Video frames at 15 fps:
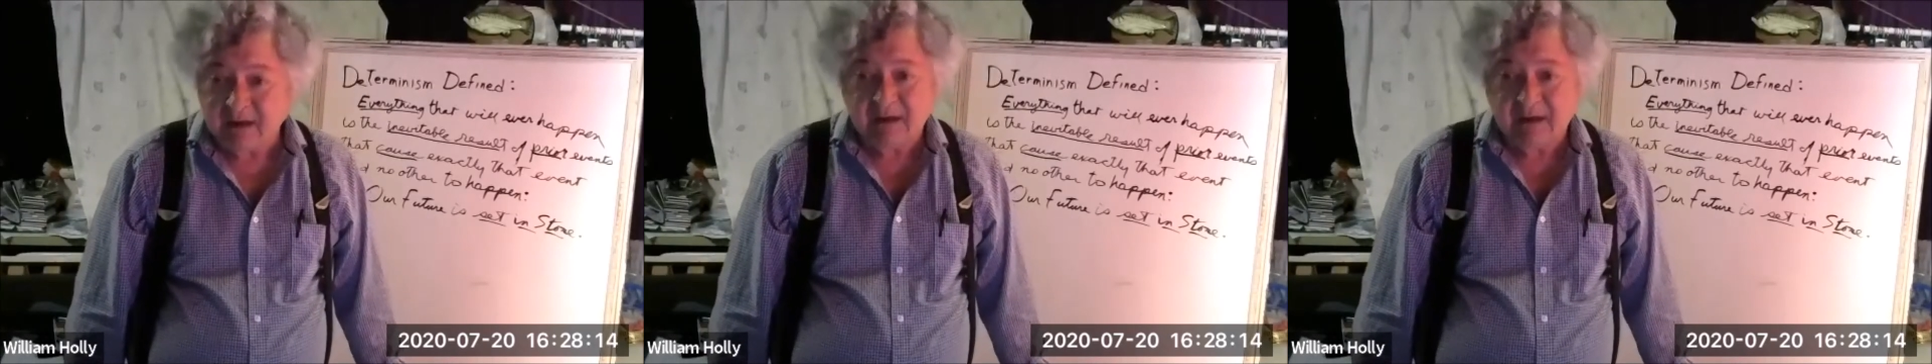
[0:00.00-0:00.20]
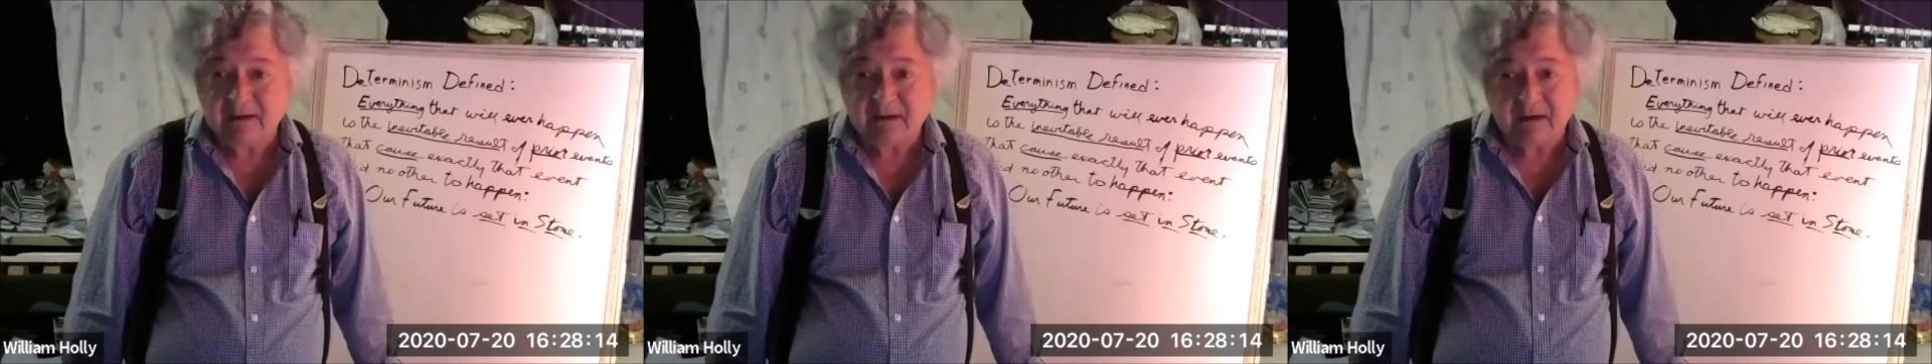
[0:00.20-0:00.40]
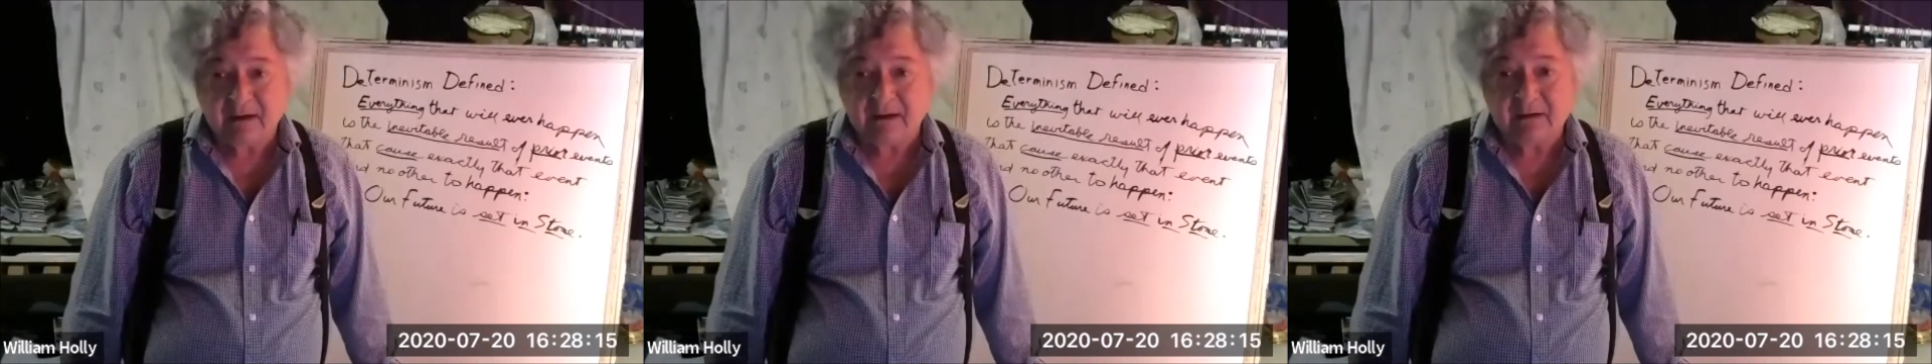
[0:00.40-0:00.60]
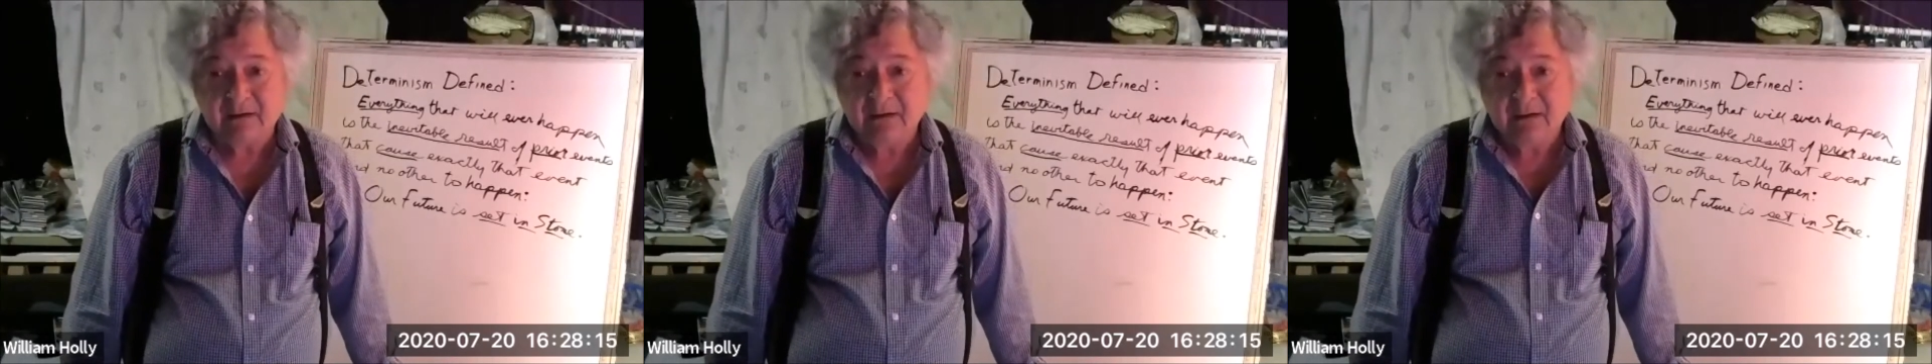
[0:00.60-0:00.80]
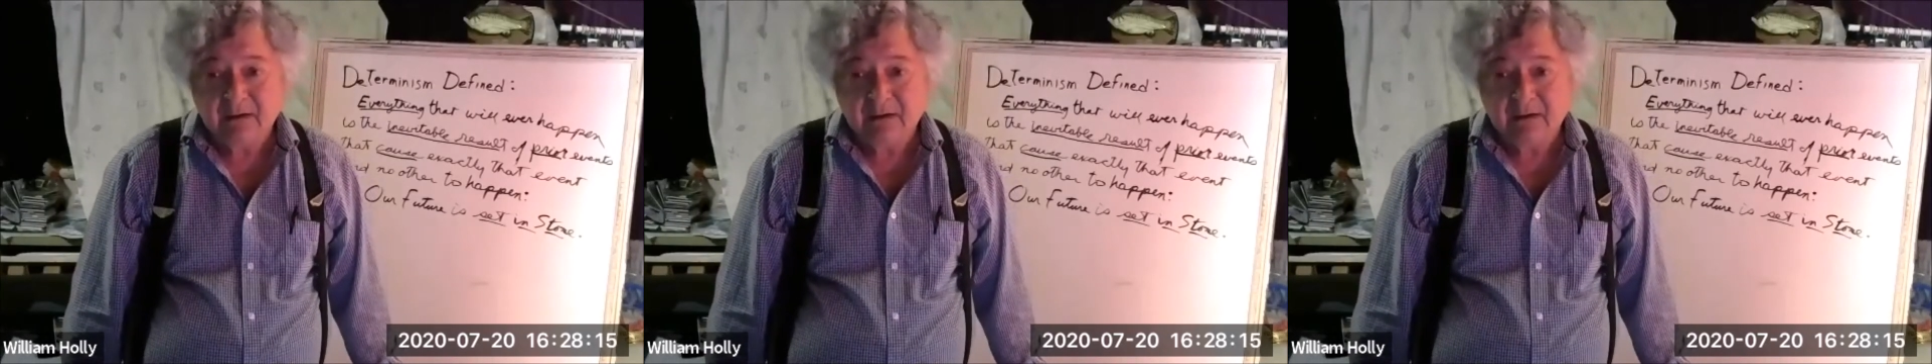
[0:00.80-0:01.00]
And uh,
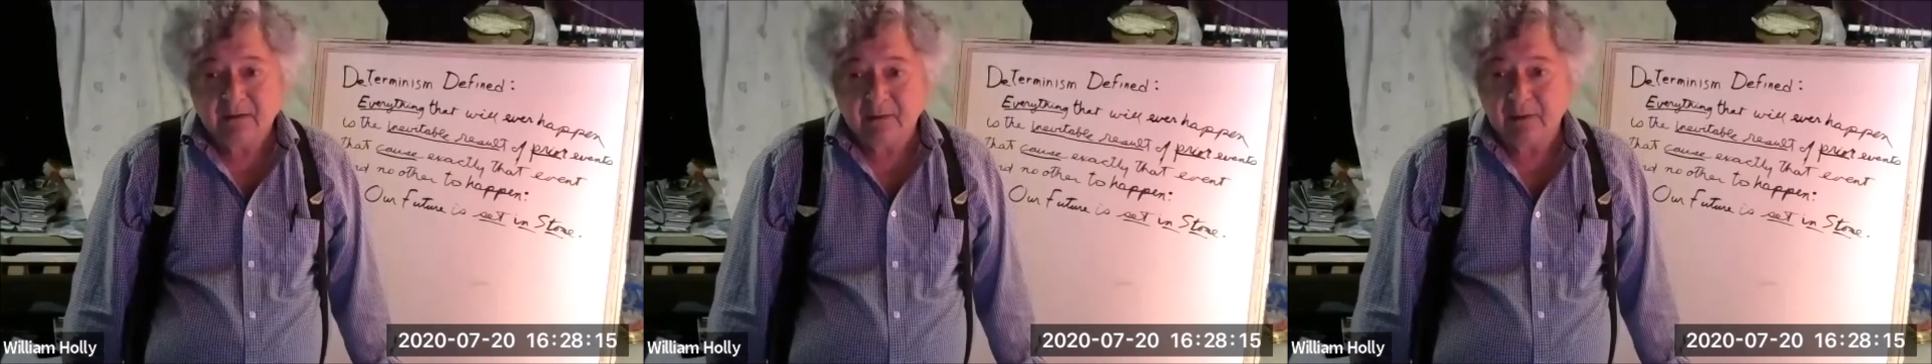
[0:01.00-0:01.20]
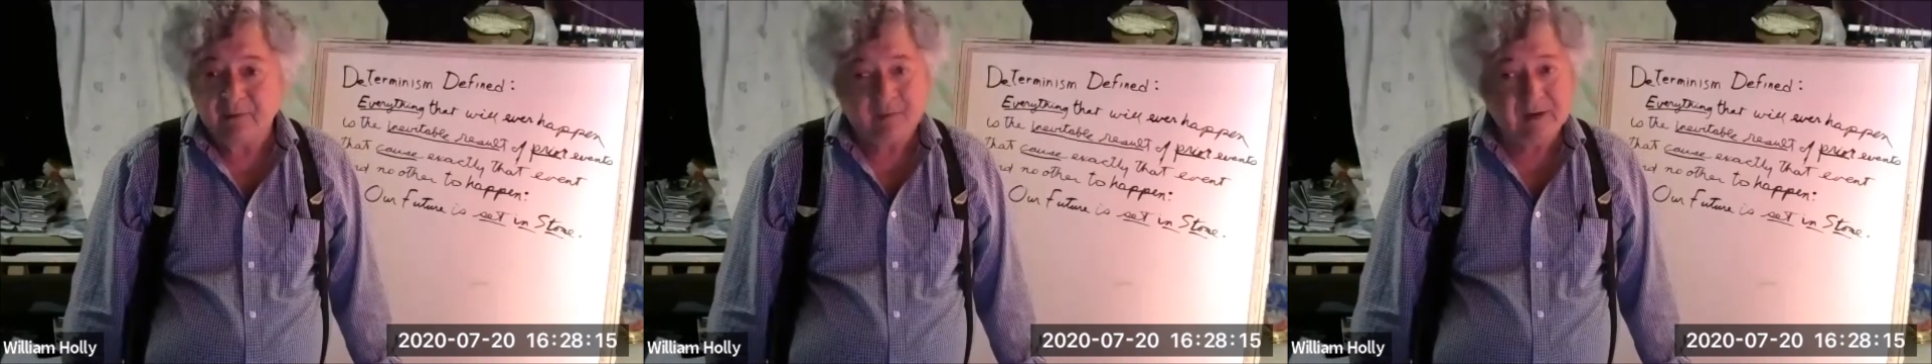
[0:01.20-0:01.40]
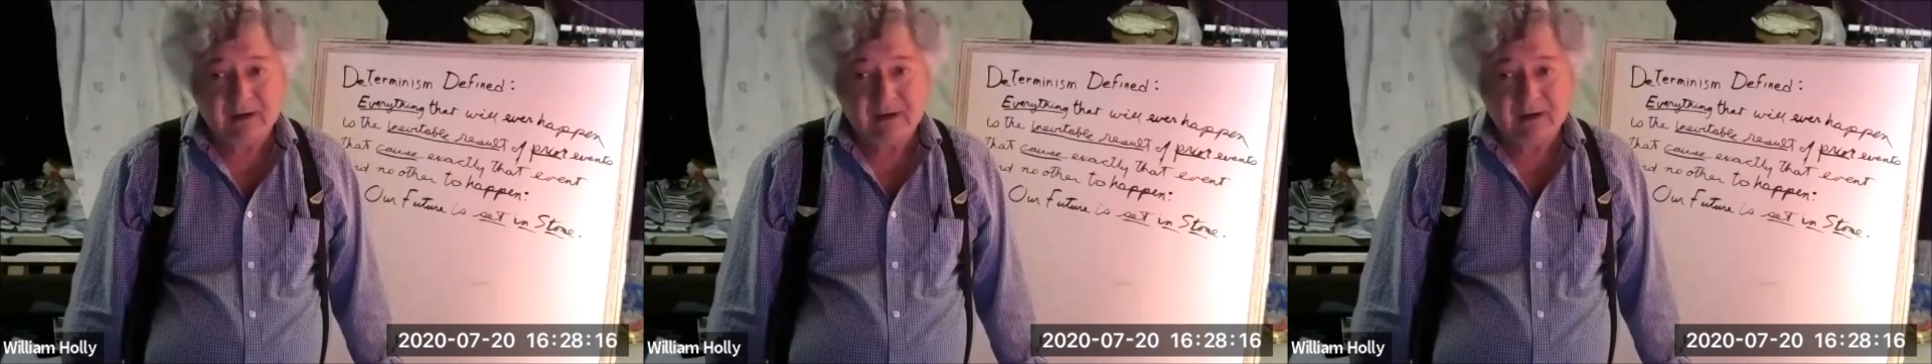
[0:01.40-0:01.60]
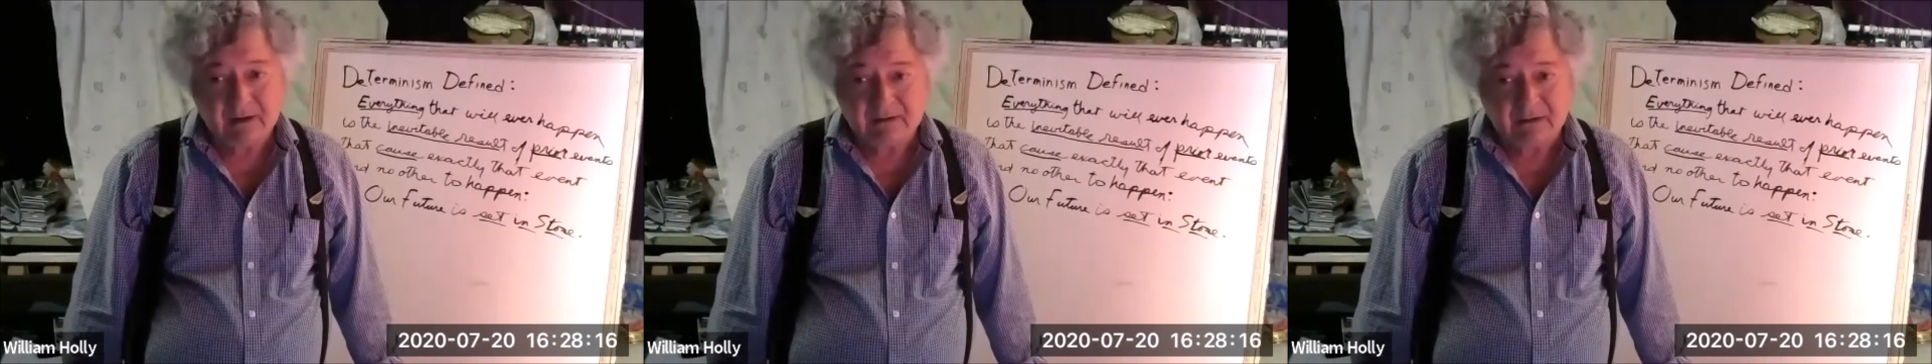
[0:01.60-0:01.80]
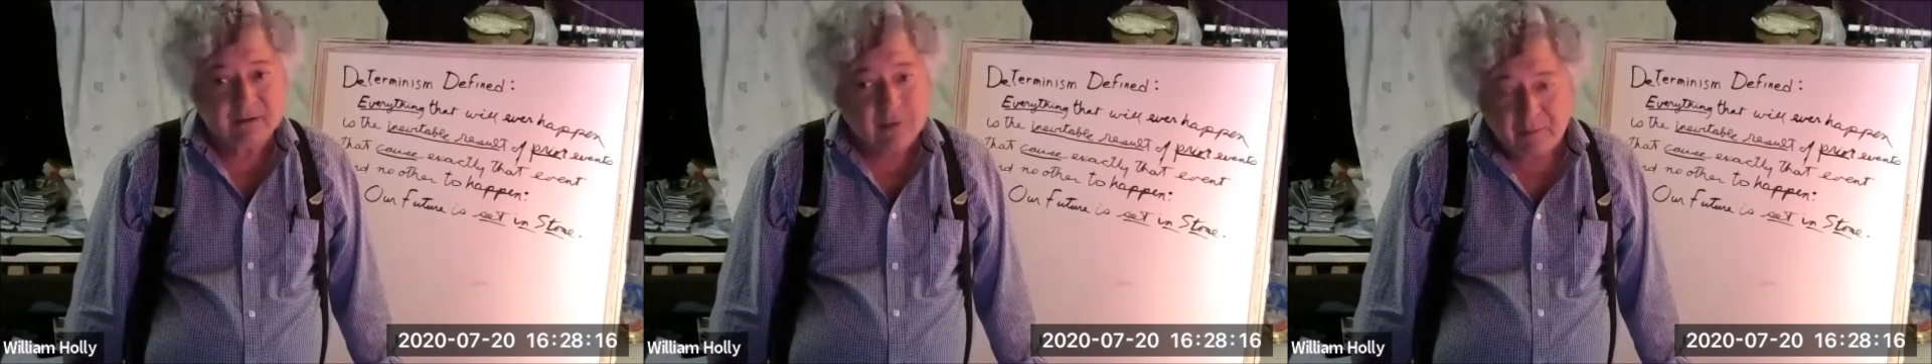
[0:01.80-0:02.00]
we think
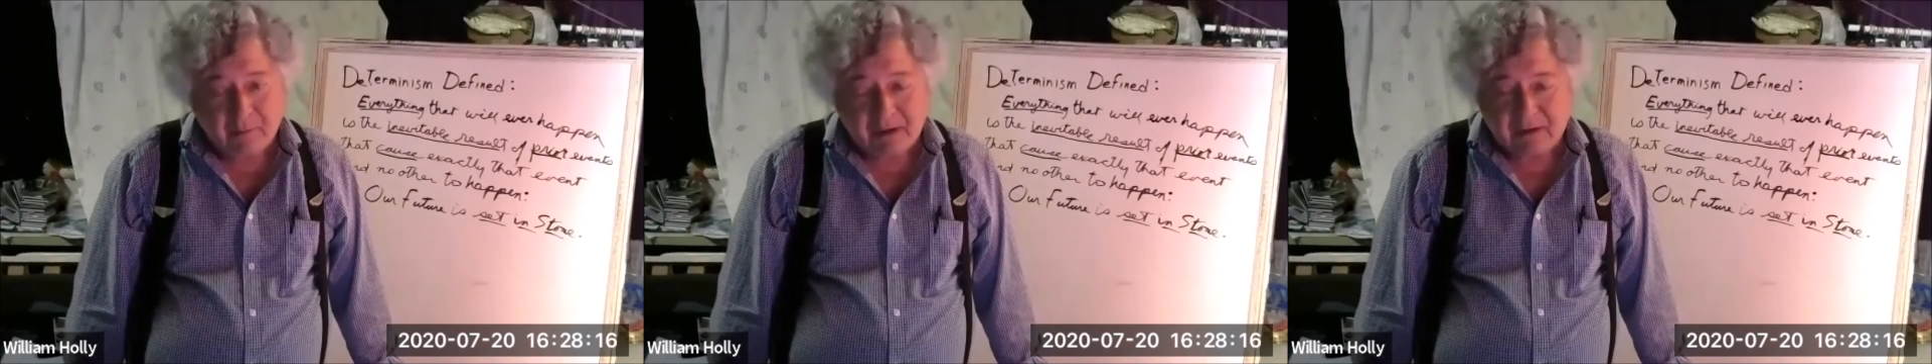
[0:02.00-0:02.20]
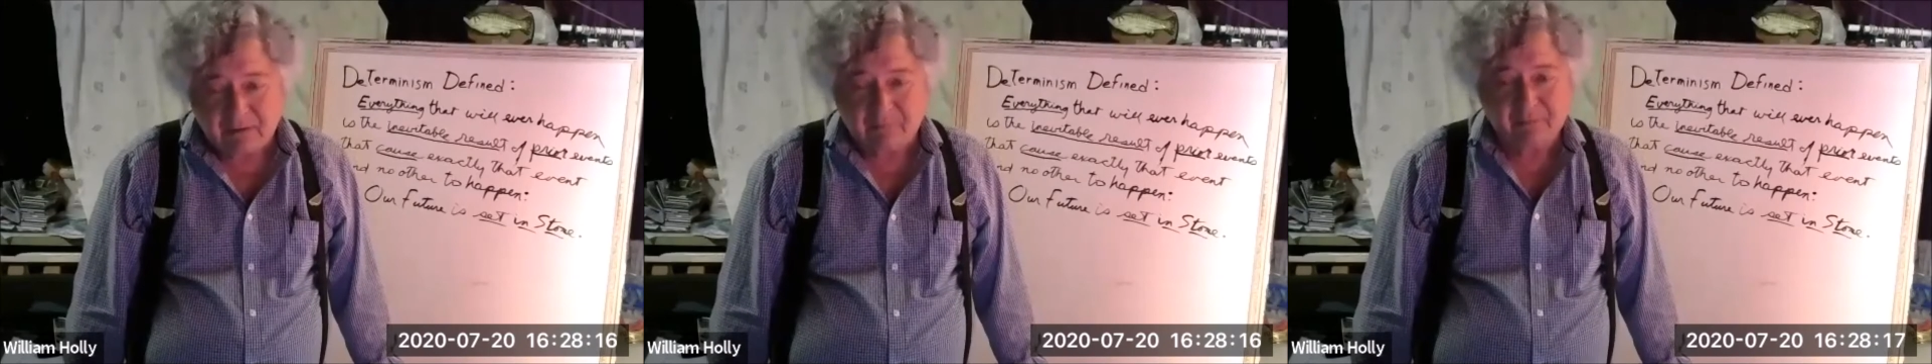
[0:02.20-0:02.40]
that uh, nobody could